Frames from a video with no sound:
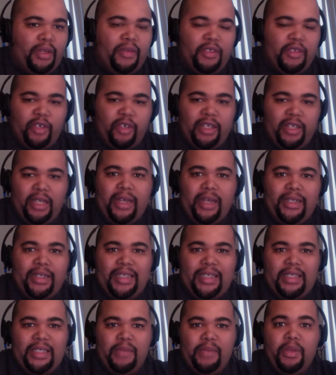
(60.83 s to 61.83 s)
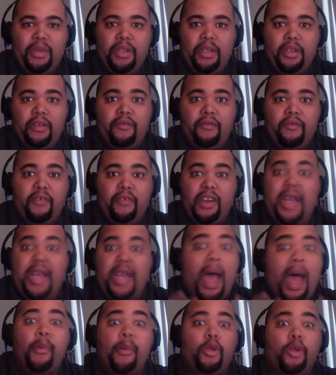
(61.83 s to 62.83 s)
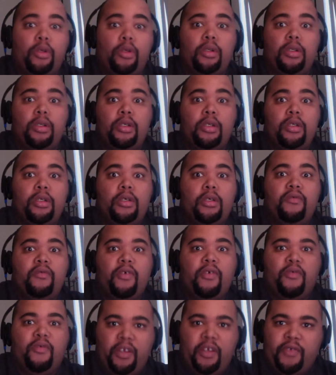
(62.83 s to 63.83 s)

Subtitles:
trade deadline has actually been phenomenal for the